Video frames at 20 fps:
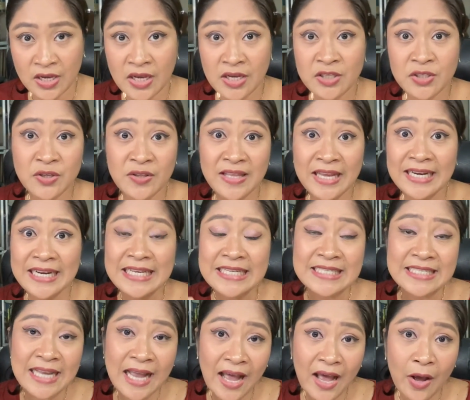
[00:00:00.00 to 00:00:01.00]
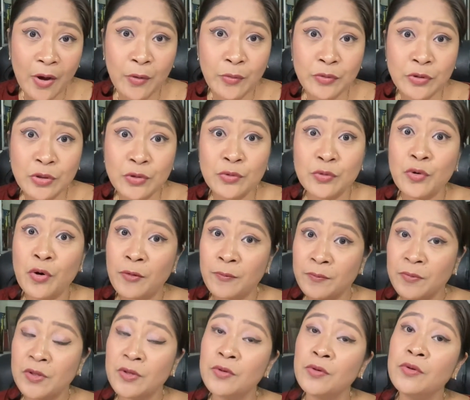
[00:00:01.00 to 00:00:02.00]
So that is how you
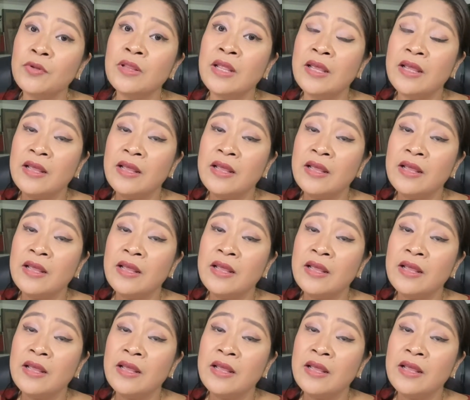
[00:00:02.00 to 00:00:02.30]
compute